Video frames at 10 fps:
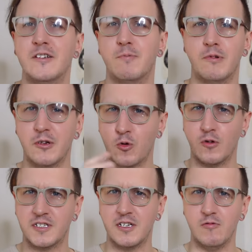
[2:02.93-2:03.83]
up with the
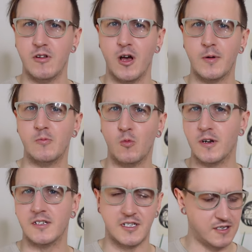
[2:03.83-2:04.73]
chords that you know and
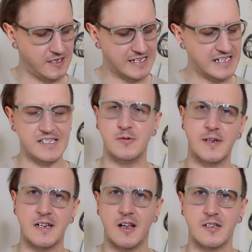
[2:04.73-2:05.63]
want an easy way
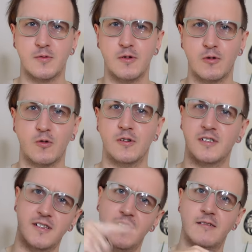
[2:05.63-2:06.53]
to learn some new
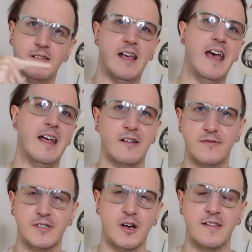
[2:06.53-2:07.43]
chords, then head over
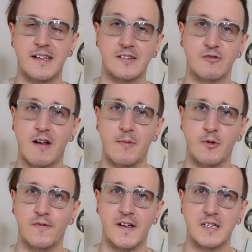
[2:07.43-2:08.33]
to either Instagram or
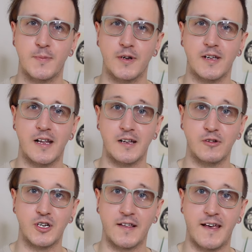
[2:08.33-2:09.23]
Facebook and go
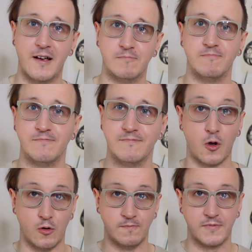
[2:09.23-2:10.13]
check that out.
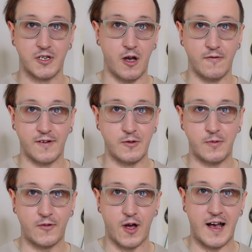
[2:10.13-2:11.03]
Cool. So, hopefully,
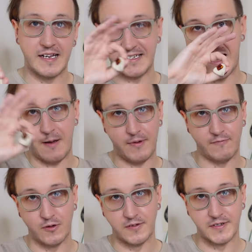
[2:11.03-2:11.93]
we've got our tab in
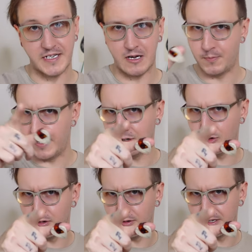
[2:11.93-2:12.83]
front of us now
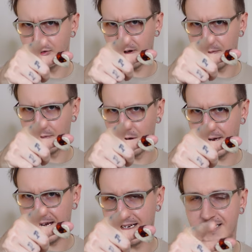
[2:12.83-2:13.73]
Patreon or Instagram. Go
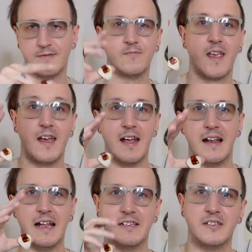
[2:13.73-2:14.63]
get it.
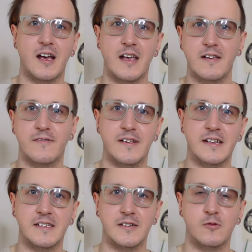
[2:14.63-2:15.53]
Let's dive
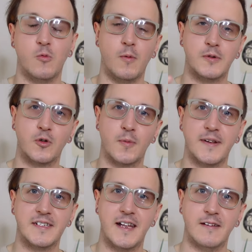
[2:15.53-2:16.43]
into what we're talking
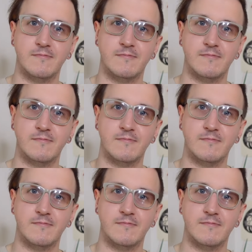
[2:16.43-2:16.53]
about today.